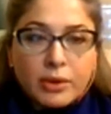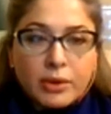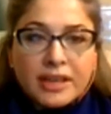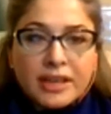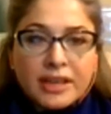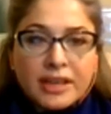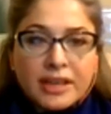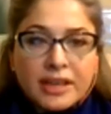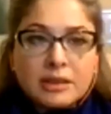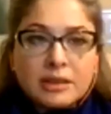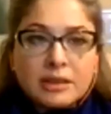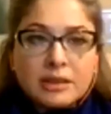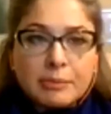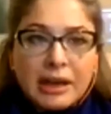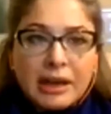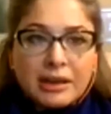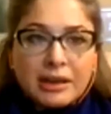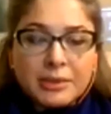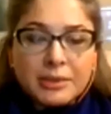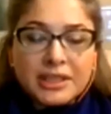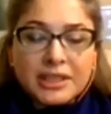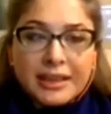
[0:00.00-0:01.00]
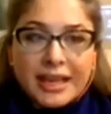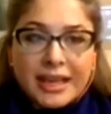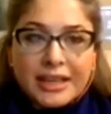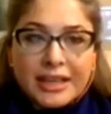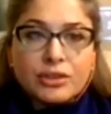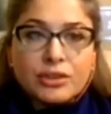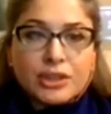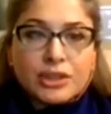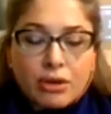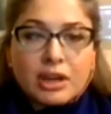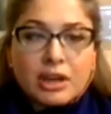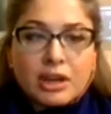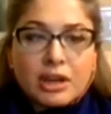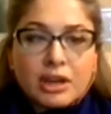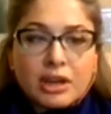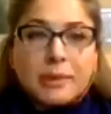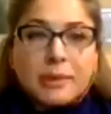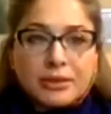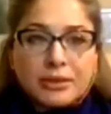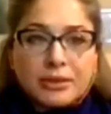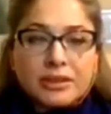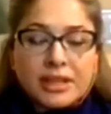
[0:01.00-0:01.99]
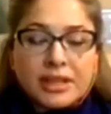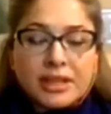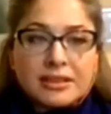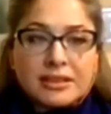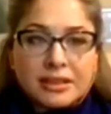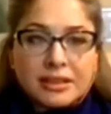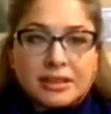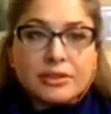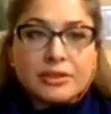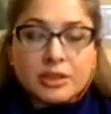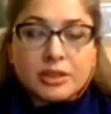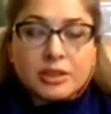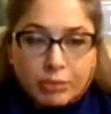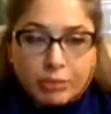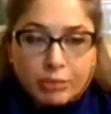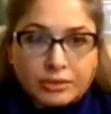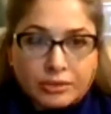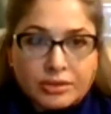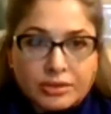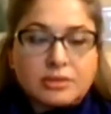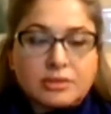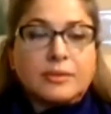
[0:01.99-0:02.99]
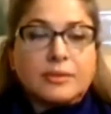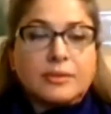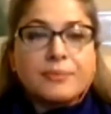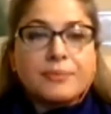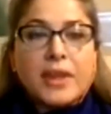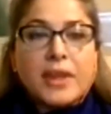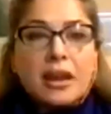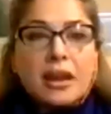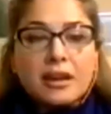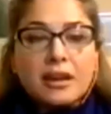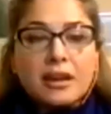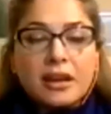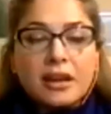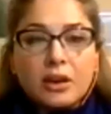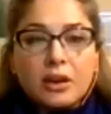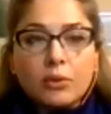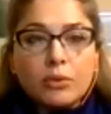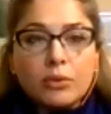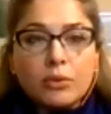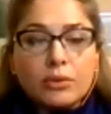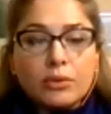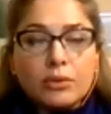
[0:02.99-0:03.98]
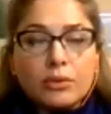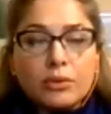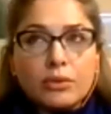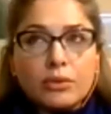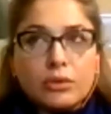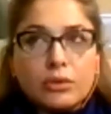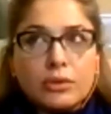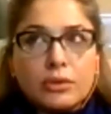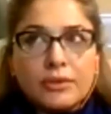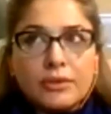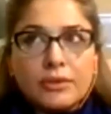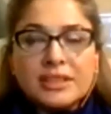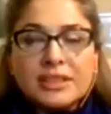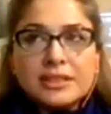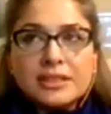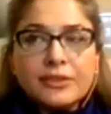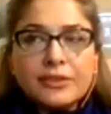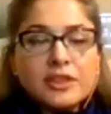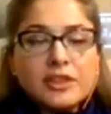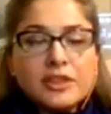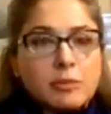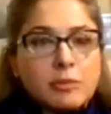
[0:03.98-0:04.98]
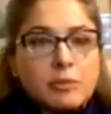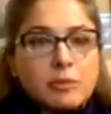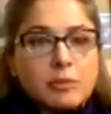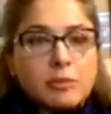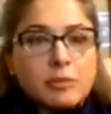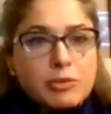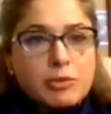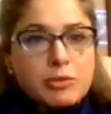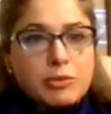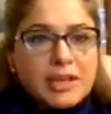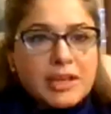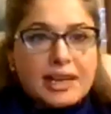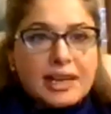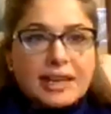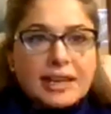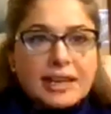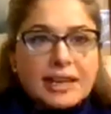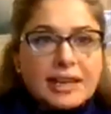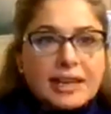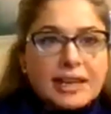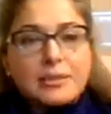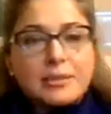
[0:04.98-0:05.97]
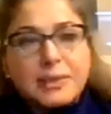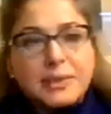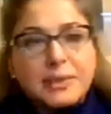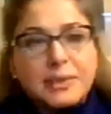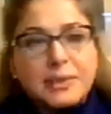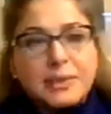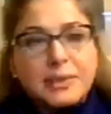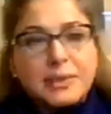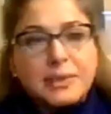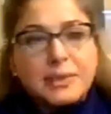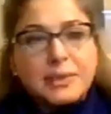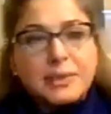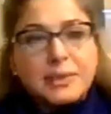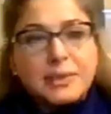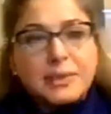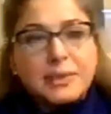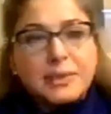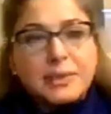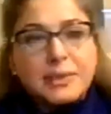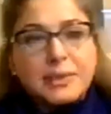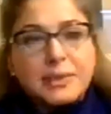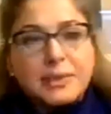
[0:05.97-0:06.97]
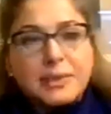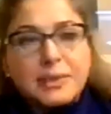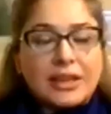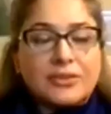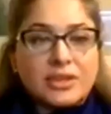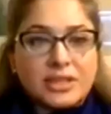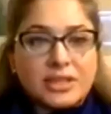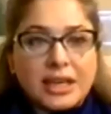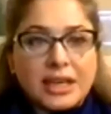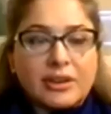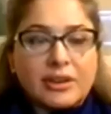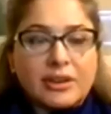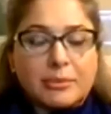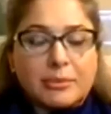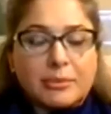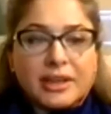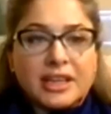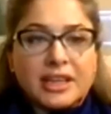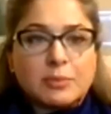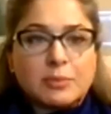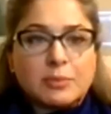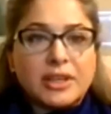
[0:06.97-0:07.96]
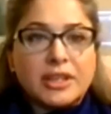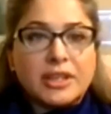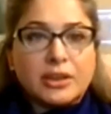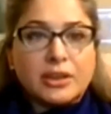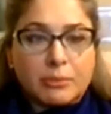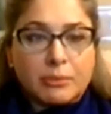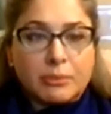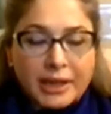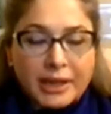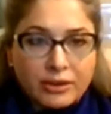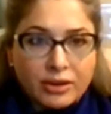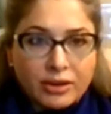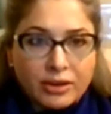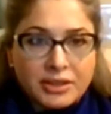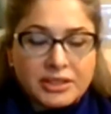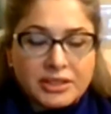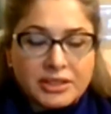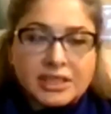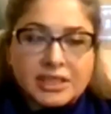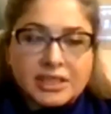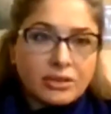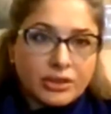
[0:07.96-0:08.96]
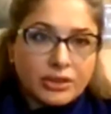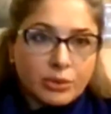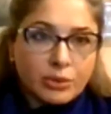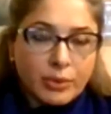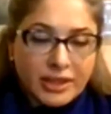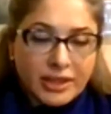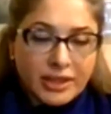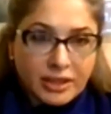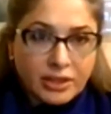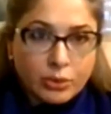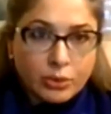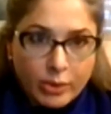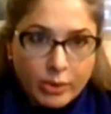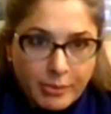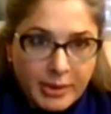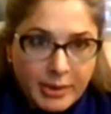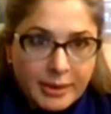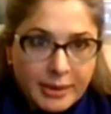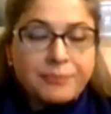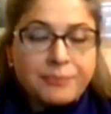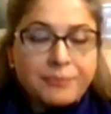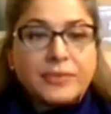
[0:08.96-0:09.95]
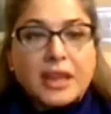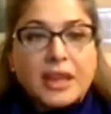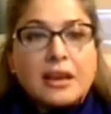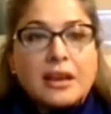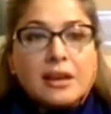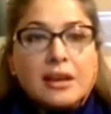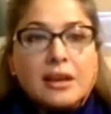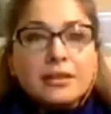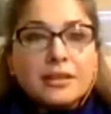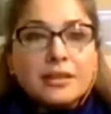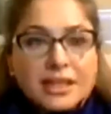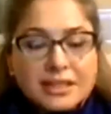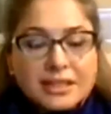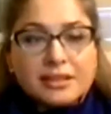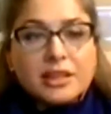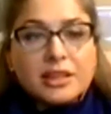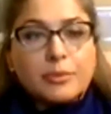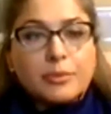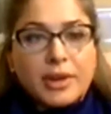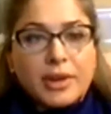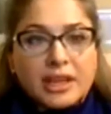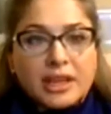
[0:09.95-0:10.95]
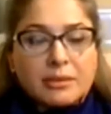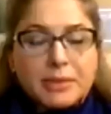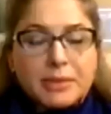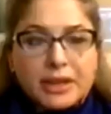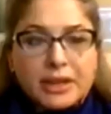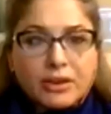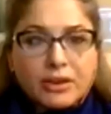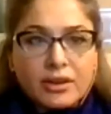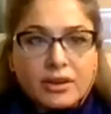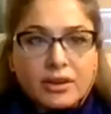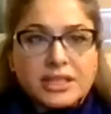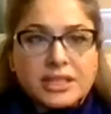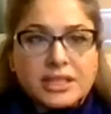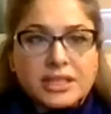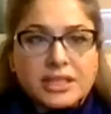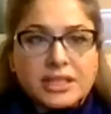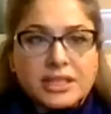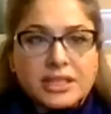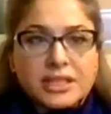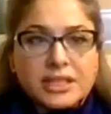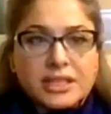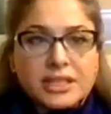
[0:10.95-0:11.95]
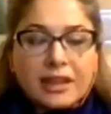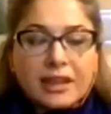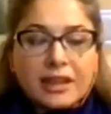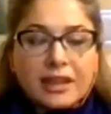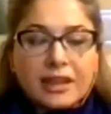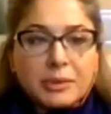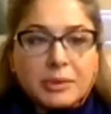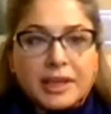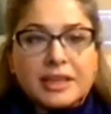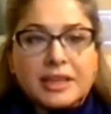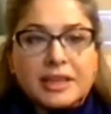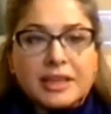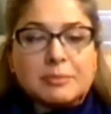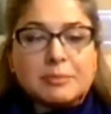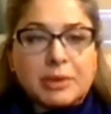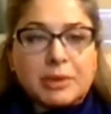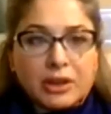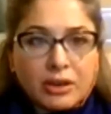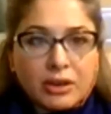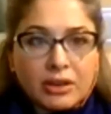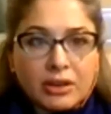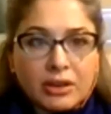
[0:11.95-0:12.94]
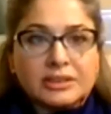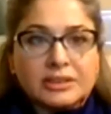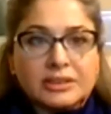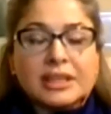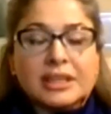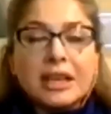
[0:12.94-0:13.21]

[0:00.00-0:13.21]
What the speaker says: parliament can actually talk about the things that they're supposed to. Now, there's a difference between elected MNAs and reserve MNAs, whether you're minorities or whether you're women. The reason they bring in minorities and women like me is because